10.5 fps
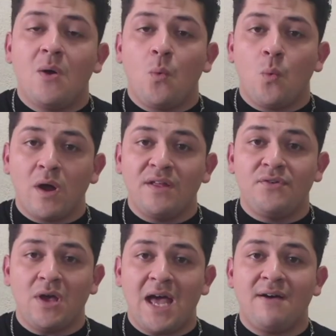
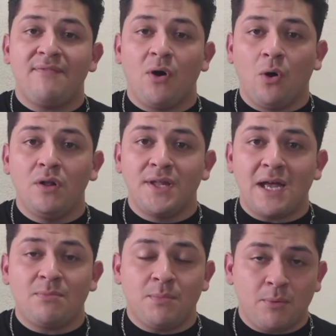Once you have all
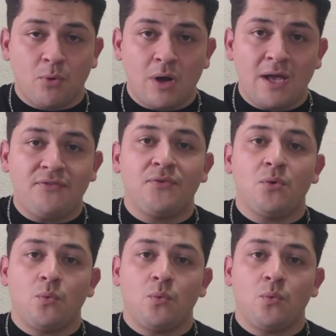that memorized,